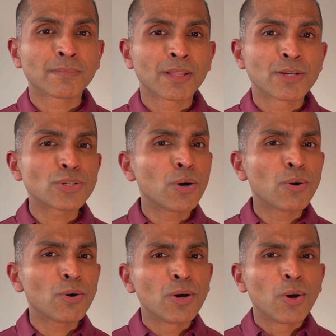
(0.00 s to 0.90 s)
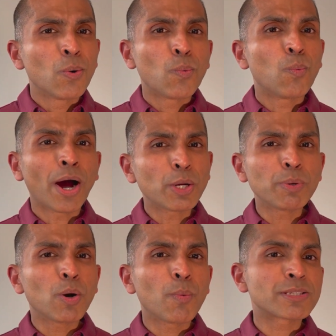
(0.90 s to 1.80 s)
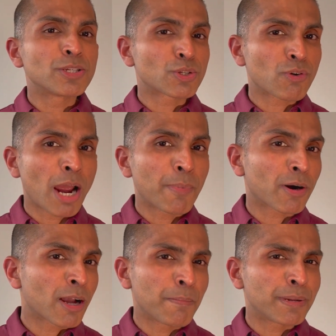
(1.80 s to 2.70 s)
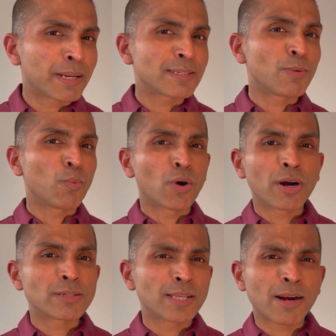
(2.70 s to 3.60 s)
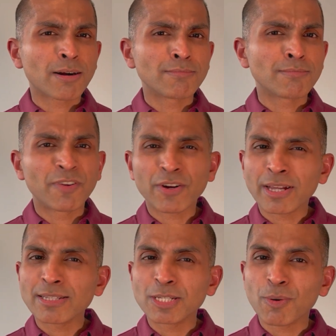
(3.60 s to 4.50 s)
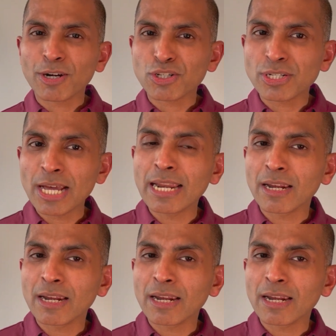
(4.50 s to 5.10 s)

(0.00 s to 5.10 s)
So, why do we always describe our companies in words that are very easy to understand,